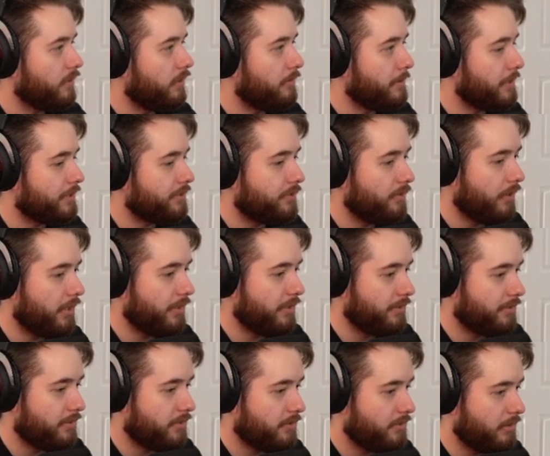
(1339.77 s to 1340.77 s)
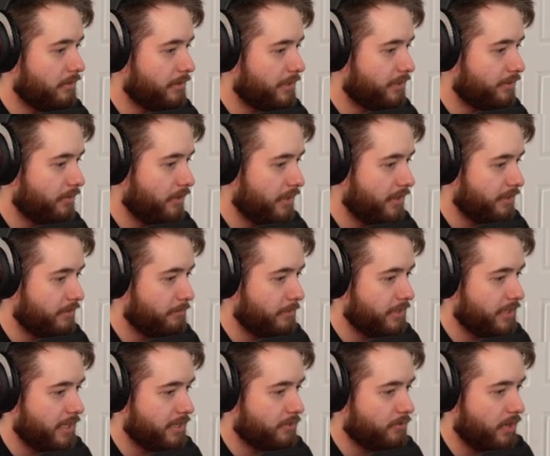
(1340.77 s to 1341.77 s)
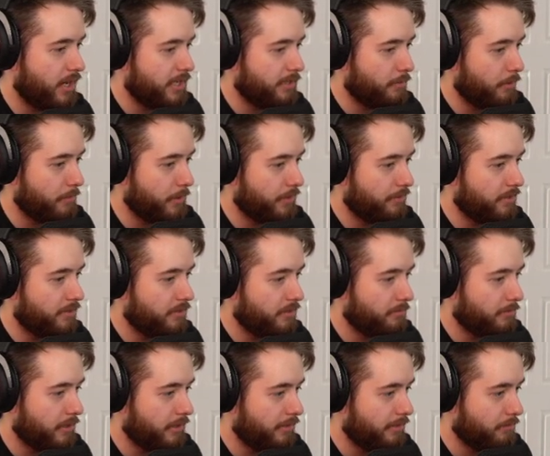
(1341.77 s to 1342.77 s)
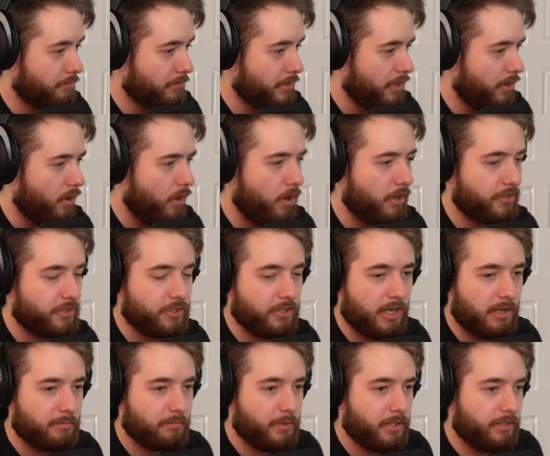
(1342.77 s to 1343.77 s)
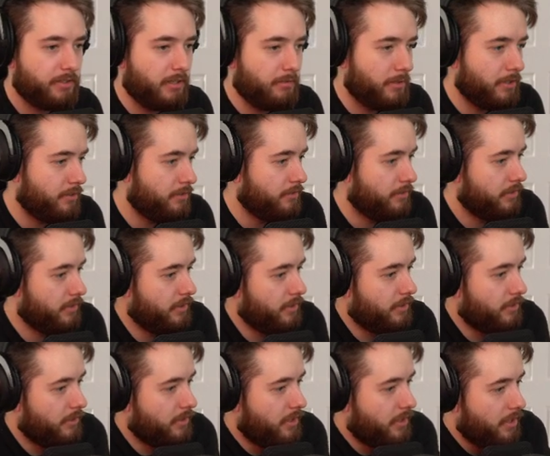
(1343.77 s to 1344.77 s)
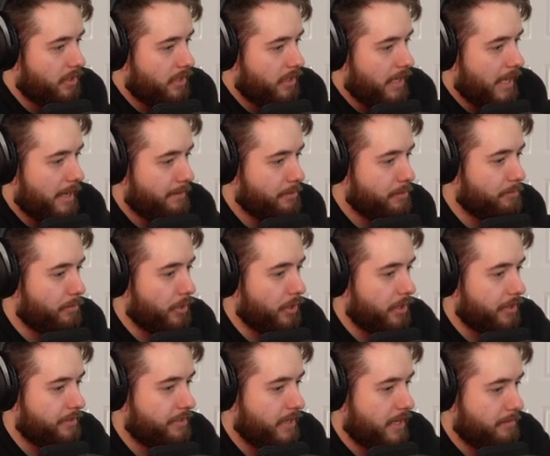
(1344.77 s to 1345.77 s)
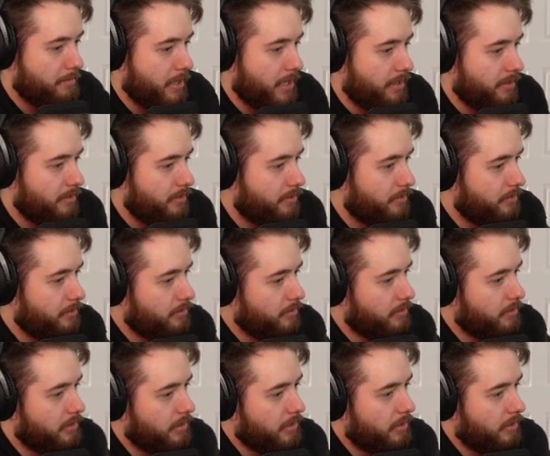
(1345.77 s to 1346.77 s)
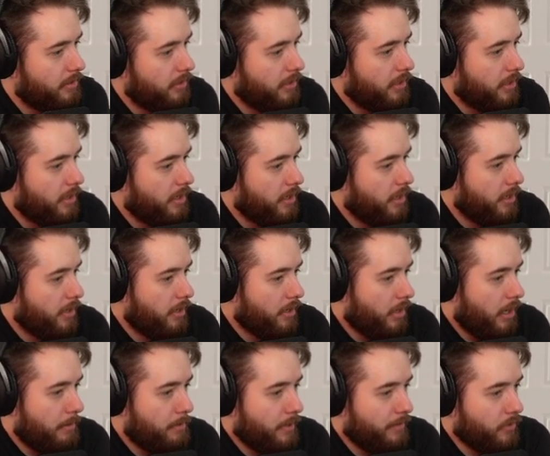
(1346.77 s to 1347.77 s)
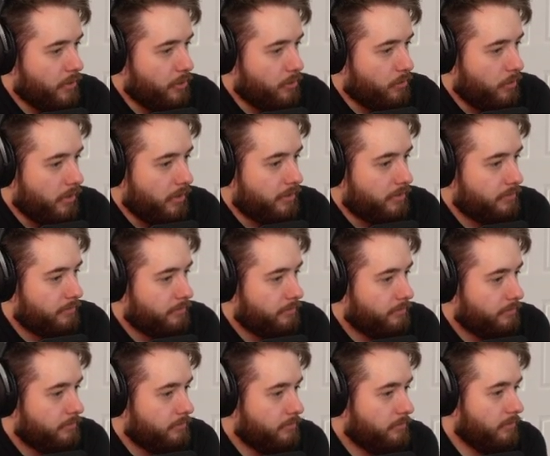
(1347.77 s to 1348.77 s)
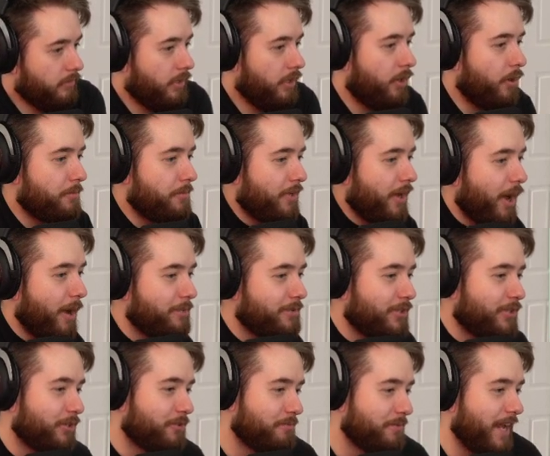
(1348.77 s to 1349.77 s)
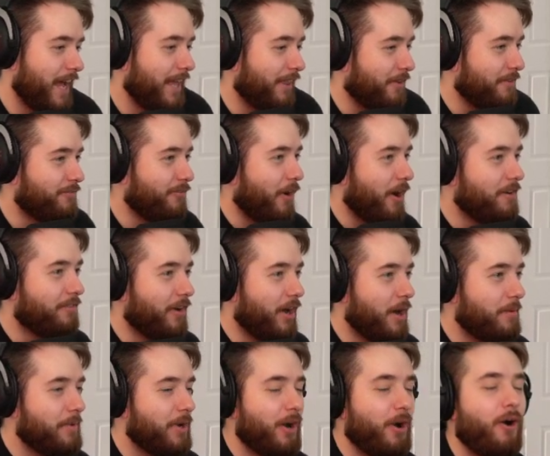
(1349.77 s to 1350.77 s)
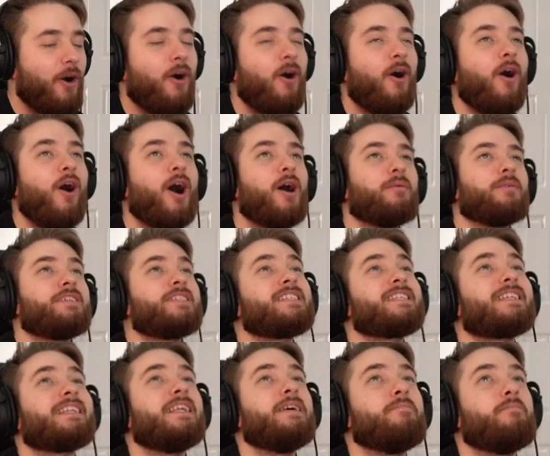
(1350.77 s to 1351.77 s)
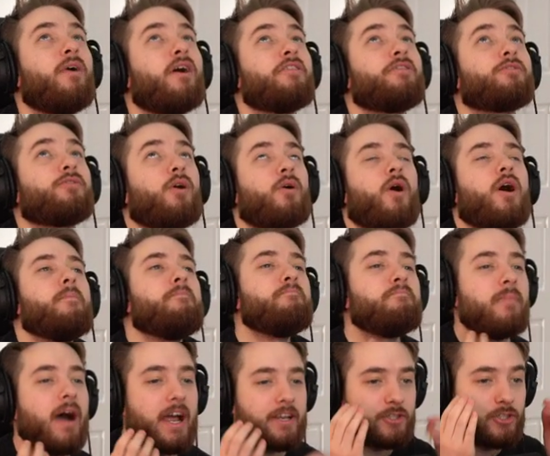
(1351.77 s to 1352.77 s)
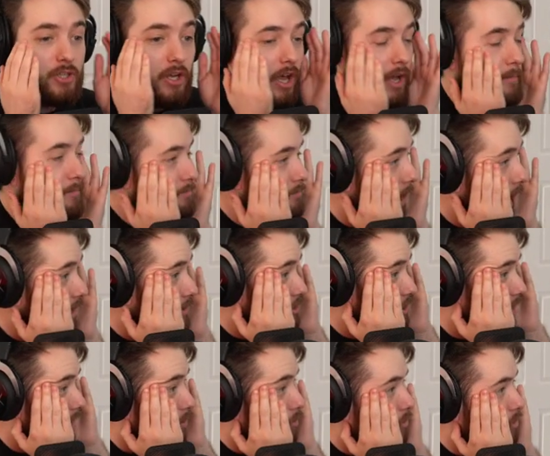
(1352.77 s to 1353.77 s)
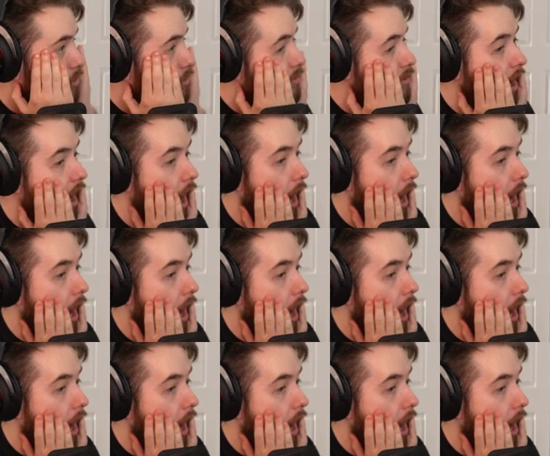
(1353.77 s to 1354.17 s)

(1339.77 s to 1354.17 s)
I'm excited. I'm excited. My day is great. It's my birthday. So it's making it even better. Oh shit! Happy birthday, man. Happy birthday, man. Hope you have a good one hope that Arbiter has been Halo 5 armor, or I would slit my throat. Imagine, imagine how good